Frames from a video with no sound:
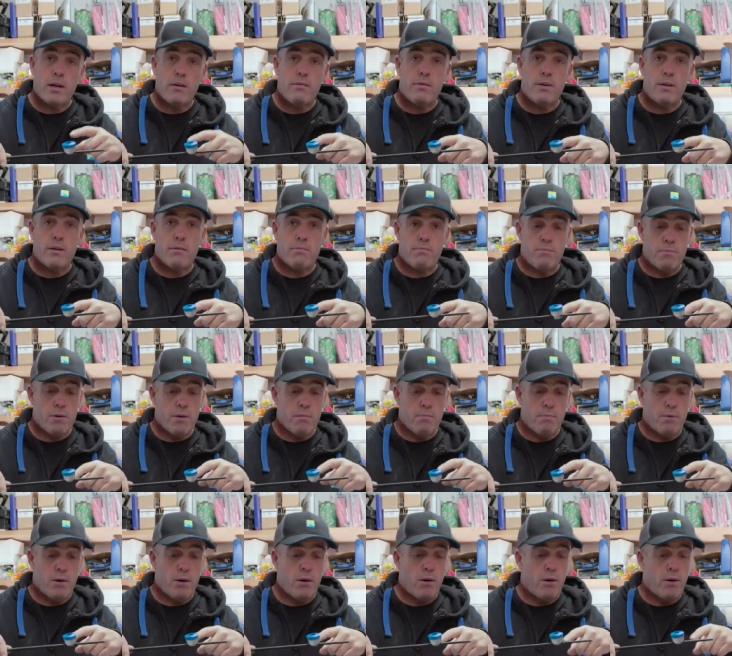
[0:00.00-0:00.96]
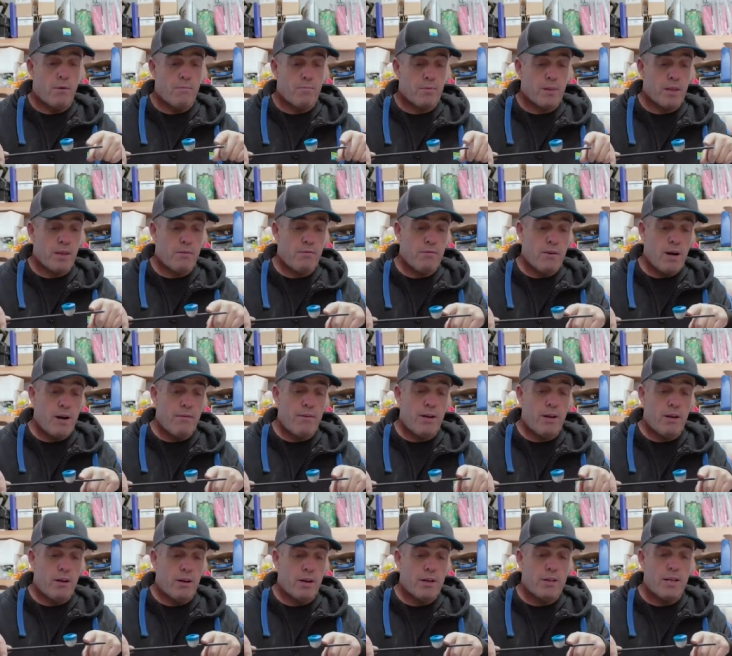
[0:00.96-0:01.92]
over your pot. If you have
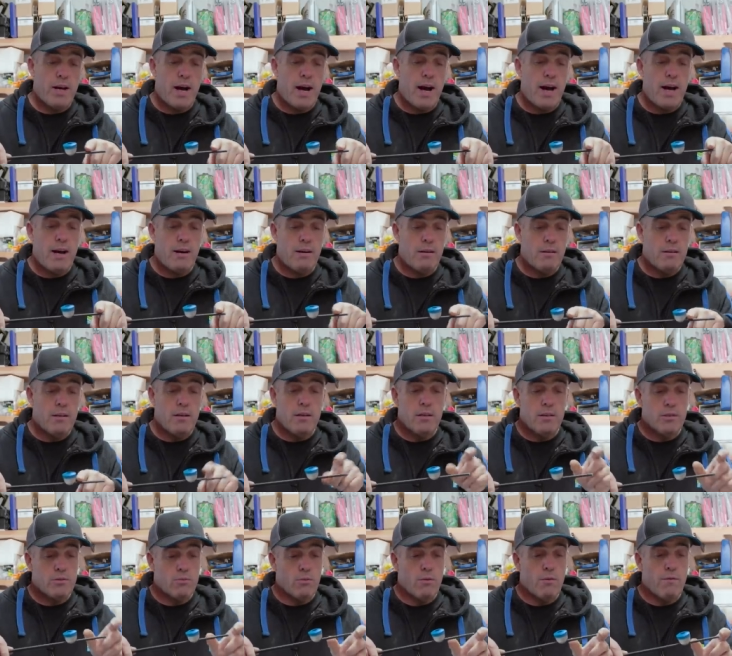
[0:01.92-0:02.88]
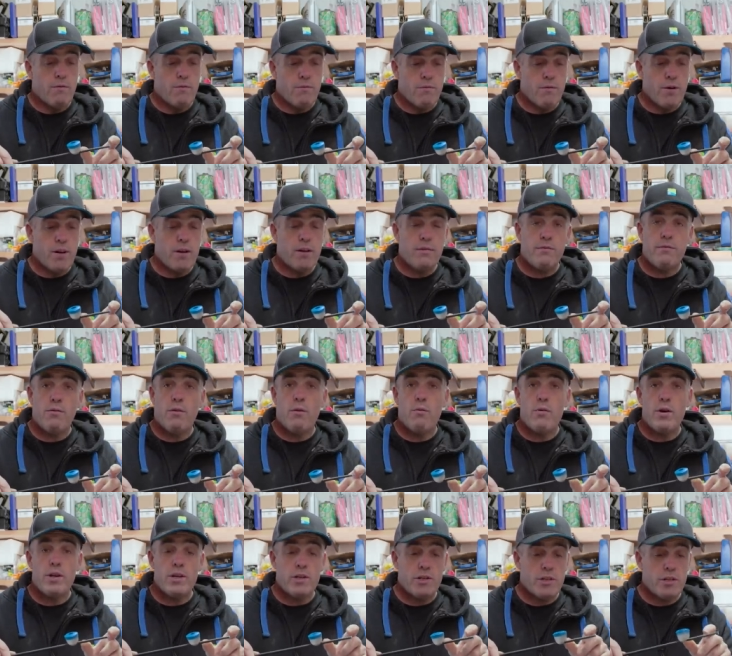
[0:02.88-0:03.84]
it like that, sort of 3 to
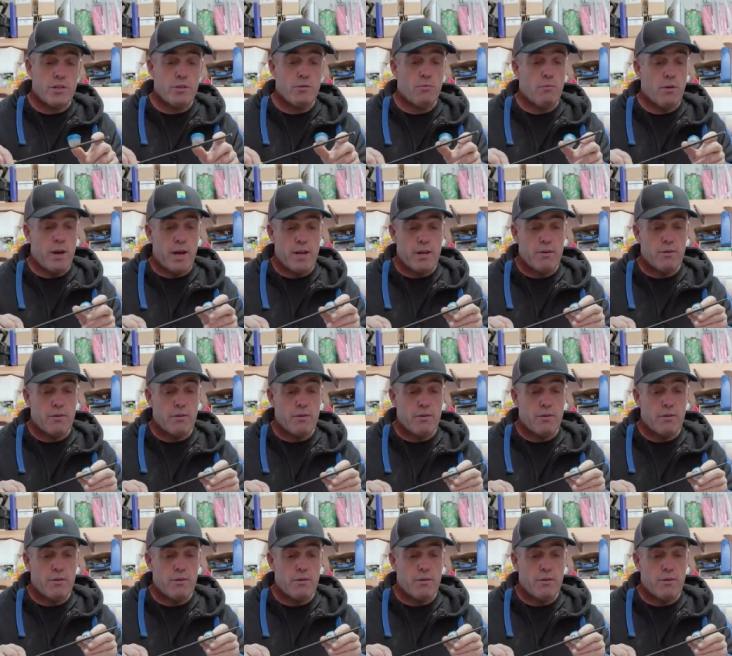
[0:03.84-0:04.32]
4 inches away.